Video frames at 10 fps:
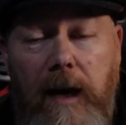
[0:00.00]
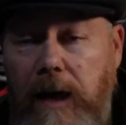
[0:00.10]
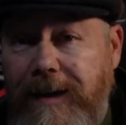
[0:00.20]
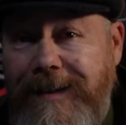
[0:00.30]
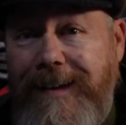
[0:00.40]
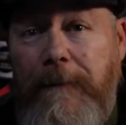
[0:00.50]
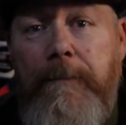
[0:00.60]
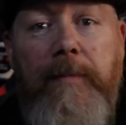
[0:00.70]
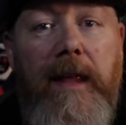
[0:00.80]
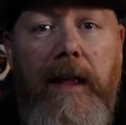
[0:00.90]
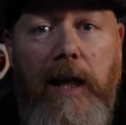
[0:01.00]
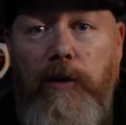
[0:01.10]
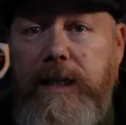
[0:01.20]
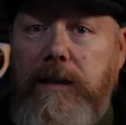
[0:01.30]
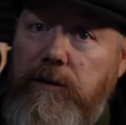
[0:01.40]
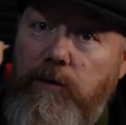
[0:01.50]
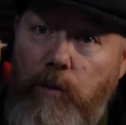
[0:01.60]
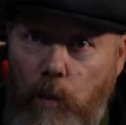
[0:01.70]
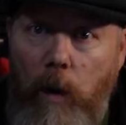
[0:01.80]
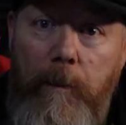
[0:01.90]
and you like to
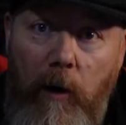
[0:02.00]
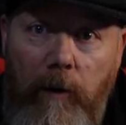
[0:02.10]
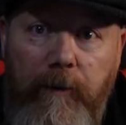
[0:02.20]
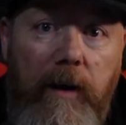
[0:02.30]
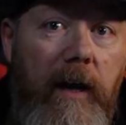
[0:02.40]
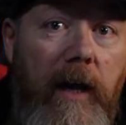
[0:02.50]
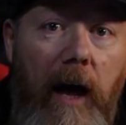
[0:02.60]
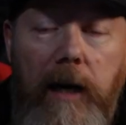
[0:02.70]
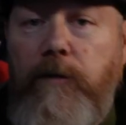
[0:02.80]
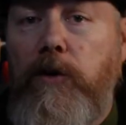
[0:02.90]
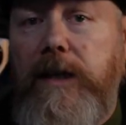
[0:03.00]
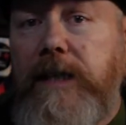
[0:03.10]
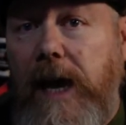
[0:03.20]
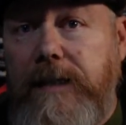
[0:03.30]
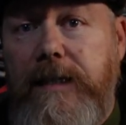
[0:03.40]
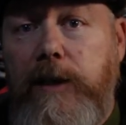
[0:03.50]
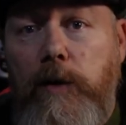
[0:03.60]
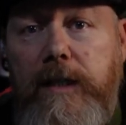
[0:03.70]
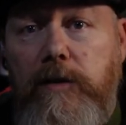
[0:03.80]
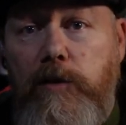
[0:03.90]
whip off, and if you've got a Tesla and you
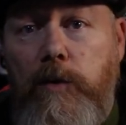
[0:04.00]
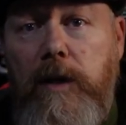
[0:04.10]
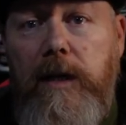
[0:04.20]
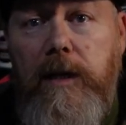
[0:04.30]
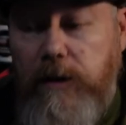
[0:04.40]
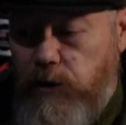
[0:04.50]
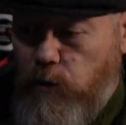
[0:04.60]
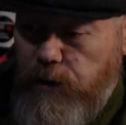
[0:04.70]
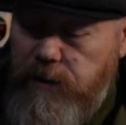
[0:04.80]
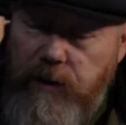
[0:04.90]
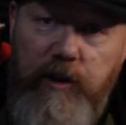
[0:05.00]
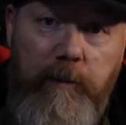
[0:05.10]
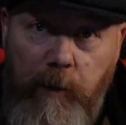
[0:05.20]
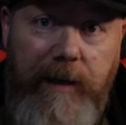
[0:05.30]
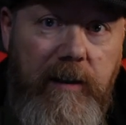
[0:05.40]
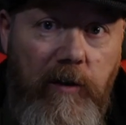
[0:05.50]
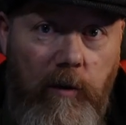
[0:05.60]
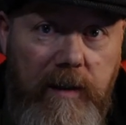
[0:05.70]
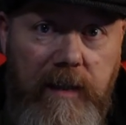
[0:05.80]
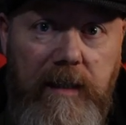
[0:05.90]
like to do, you know, the, the sprints 0
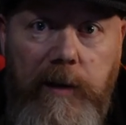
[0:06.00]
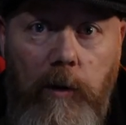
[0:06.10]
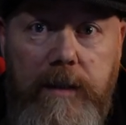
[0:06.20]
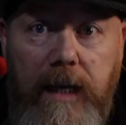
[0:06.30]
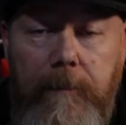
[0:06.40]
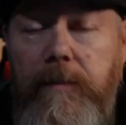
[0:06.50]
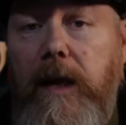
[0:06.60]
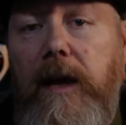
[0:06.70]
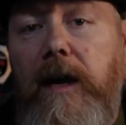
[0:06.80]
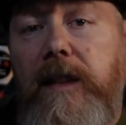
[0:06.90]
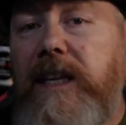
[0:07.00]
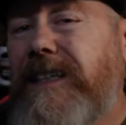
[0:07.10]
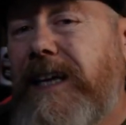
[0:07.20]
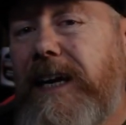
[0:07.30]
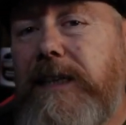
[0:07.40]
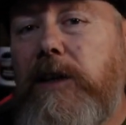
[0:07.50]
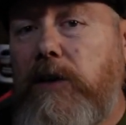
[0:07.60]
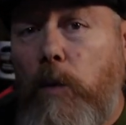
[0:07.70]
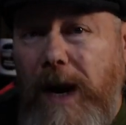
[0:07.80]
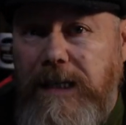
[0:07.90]
to 60 all the time, then your tyres are going
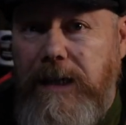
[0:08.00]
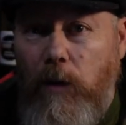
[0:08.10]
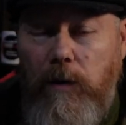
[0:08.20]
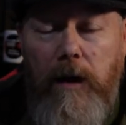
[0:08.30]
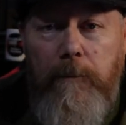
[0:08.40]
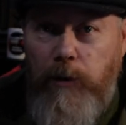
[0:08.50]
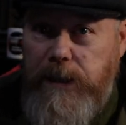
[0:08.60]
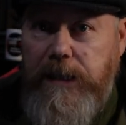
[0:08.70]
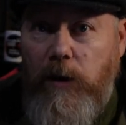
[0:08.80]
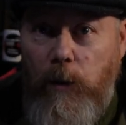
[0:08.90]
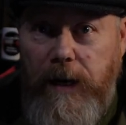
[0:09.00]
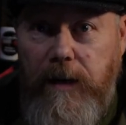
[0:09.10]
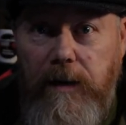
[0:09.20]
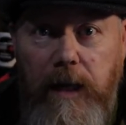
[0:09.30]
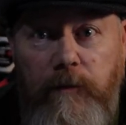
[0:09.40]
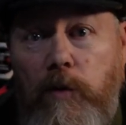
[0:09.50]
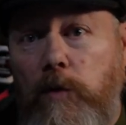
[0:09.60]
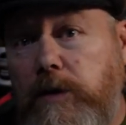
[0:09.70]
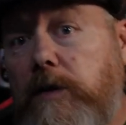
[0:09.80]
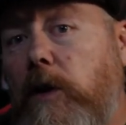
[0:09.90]
to wear down pretty quick. If you
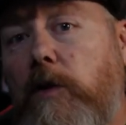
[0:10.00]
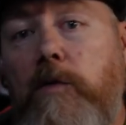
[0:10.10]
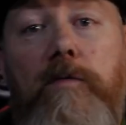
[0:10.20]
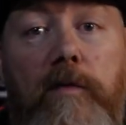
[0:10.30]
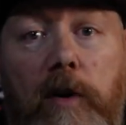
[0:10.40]
go going around